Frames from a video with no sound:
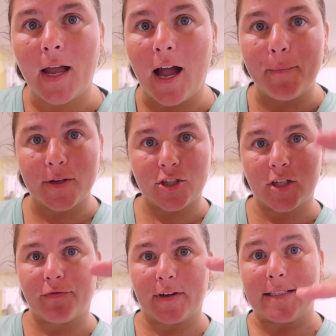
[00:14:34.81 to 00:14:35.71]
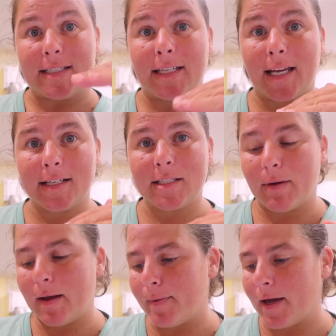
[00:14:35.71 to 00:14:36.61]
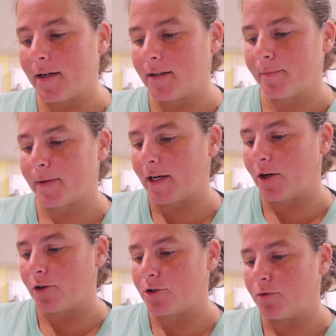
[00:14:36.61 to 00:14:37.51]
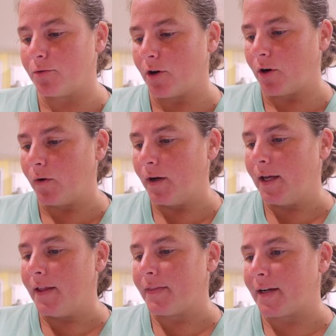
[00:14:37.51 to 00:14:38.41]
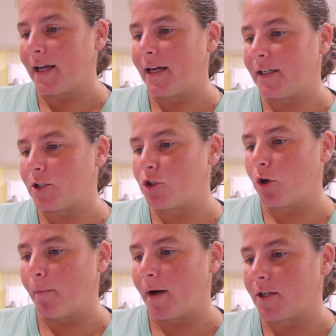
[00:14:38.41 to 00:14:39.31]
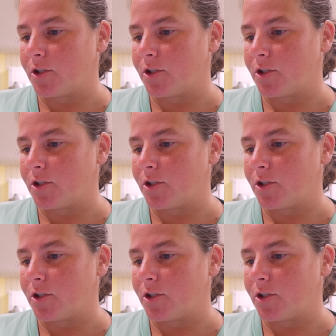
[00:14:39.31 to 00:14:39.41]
how much stuff I did add to my Ibotta, but I do know that I added so much.